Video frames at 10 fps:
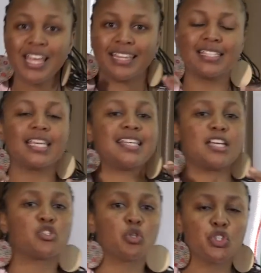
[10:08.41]
this is a
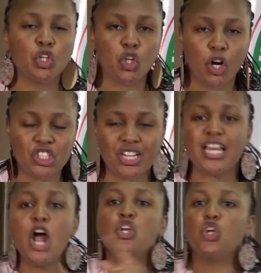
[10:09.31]
social construct,
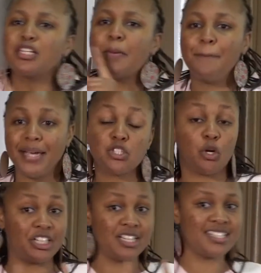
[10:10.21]
not based
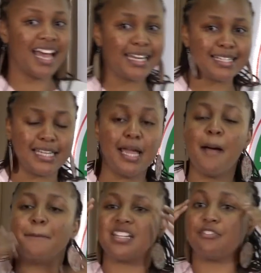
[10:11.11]
on Christianity,
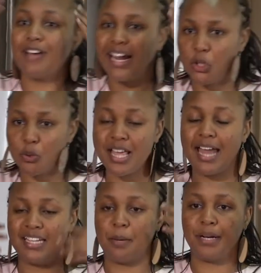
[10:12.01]
but values and
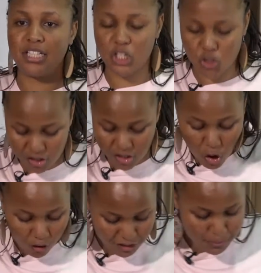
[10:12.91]
interpretations
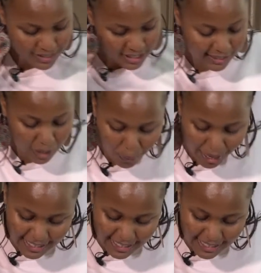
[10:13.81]
of this particular word